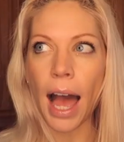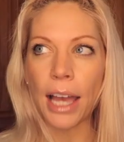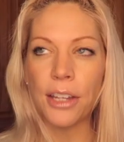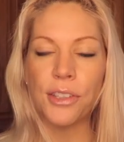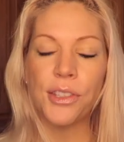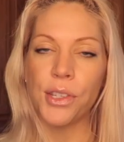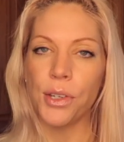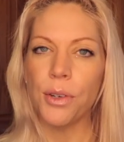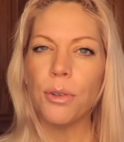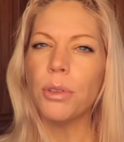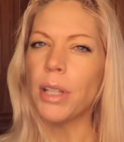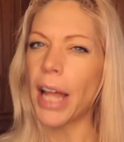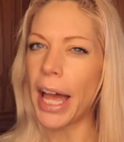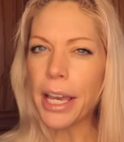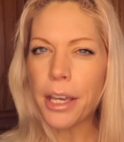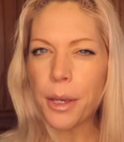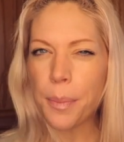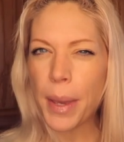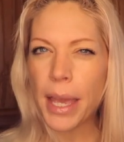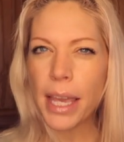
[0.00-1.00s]
I do
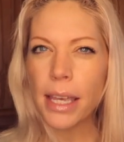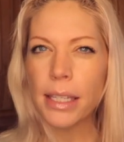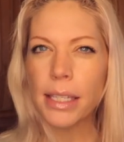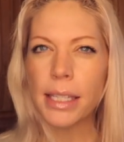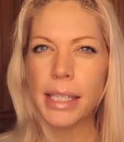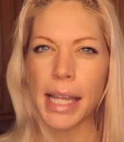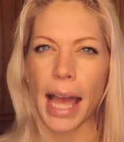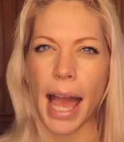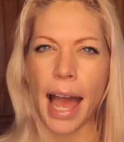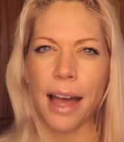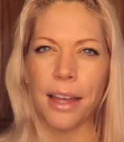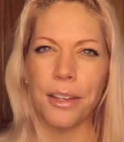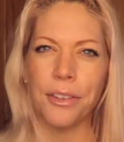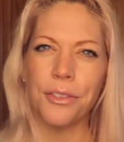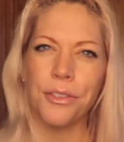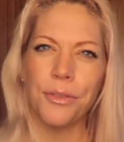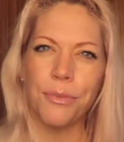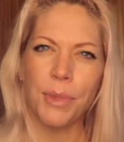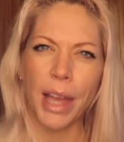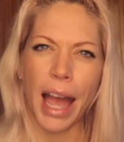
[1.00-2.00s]
like peas,
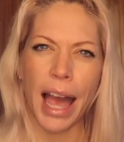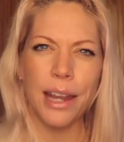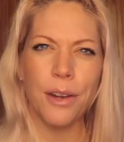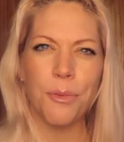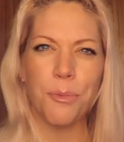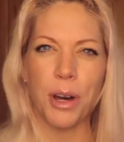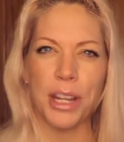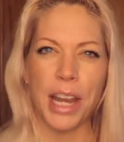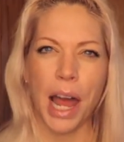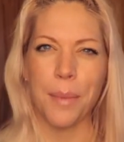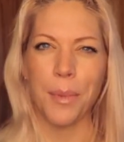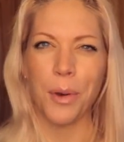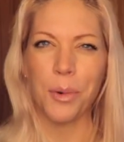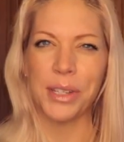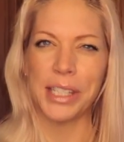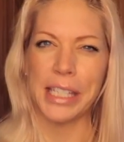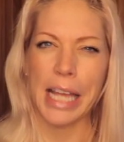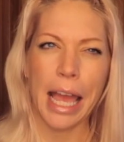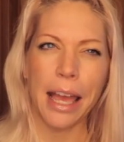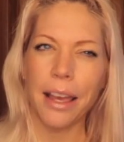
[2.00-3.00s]
and kind of what Emma
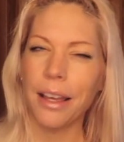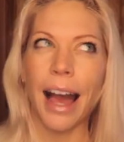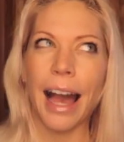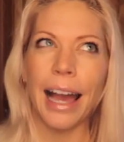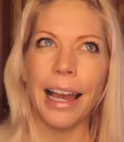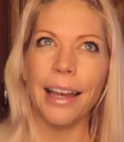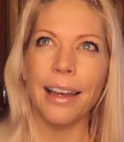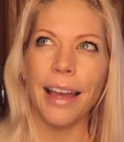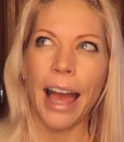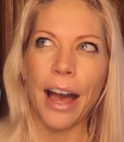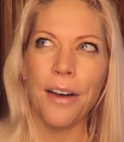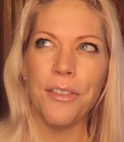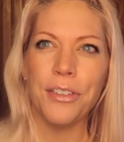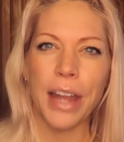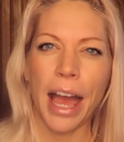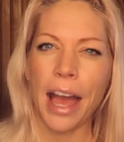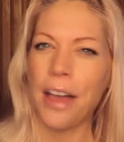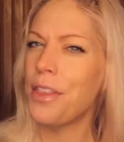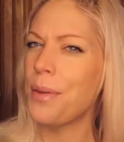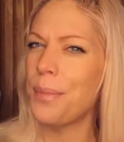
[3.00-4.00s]
was saying, I
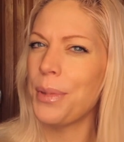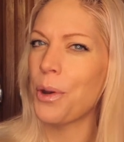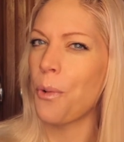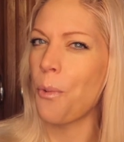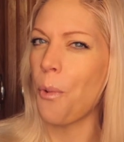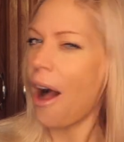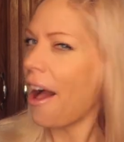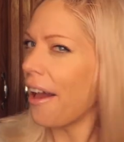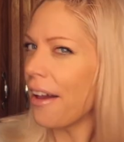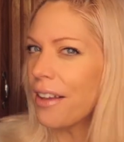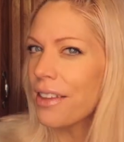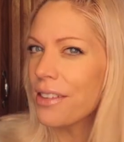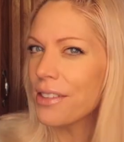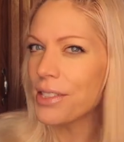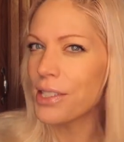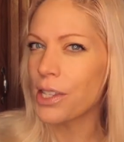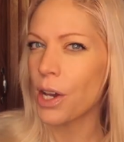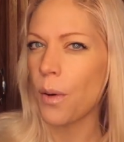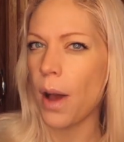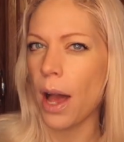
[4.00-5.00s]
haven't had them in a while.
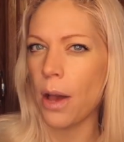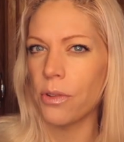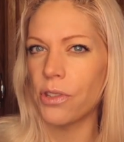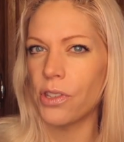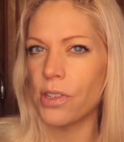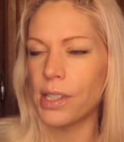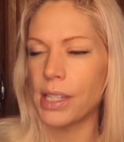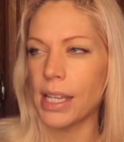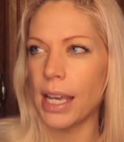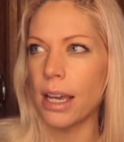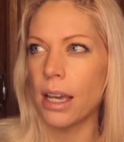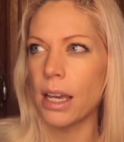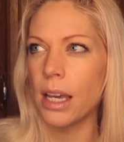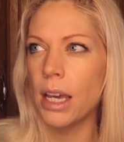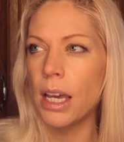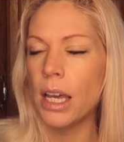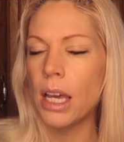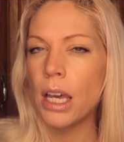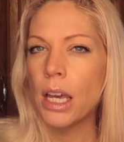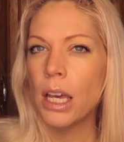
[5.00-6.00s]
So I was just like,
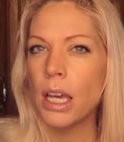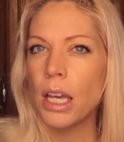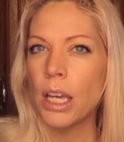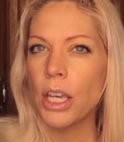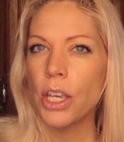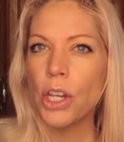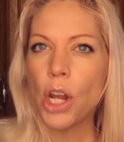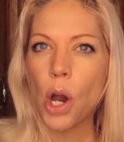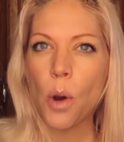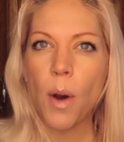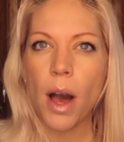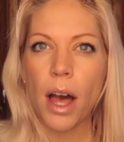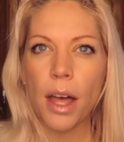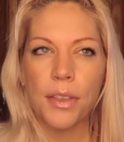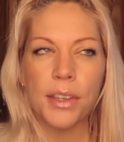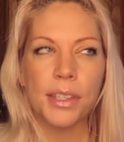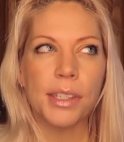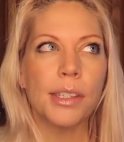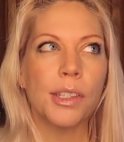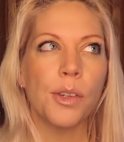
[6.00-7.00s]
you know
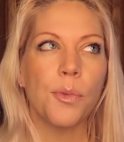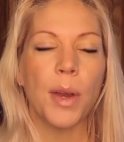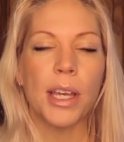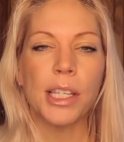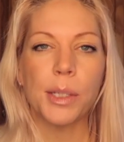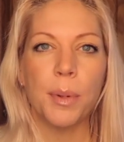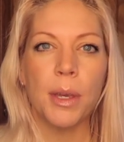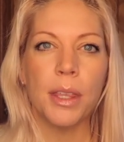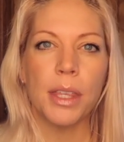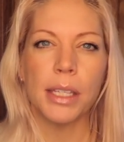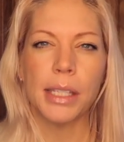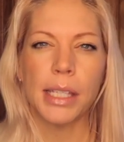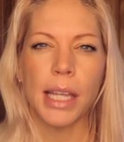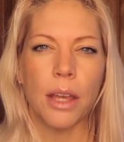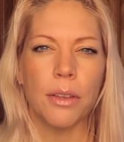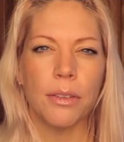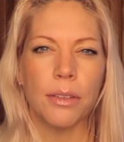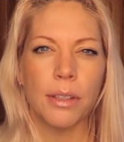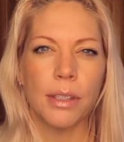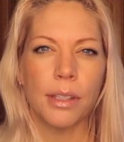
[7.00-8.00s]
what? This is a recipe that
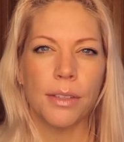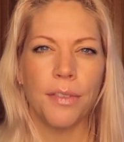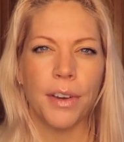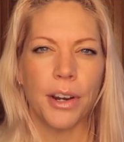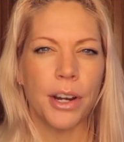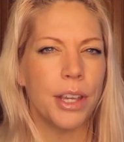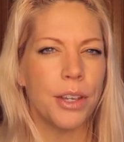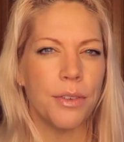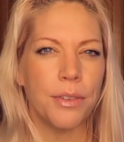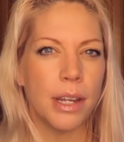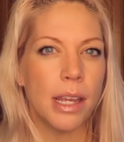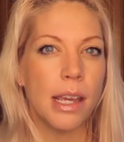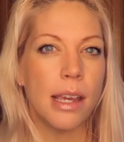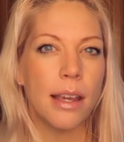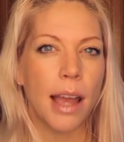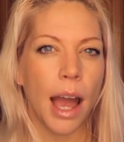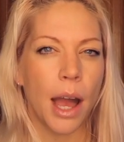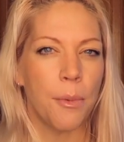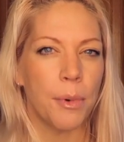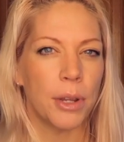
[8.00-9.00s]
sounds very
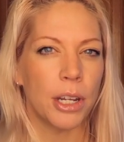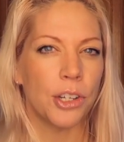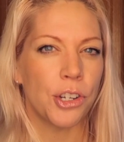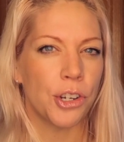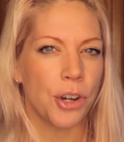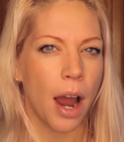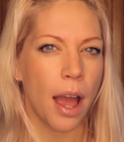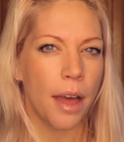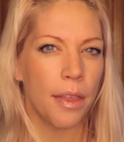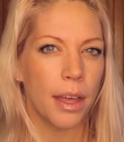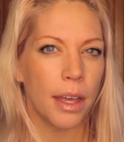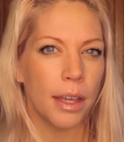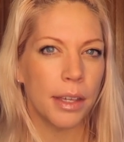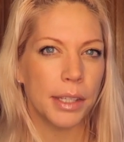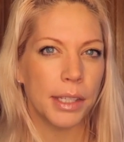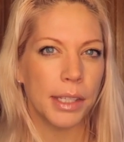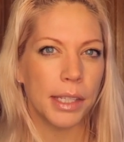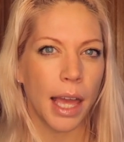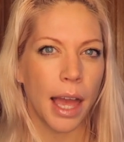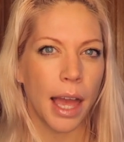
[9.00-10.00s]
unique. I want to try this.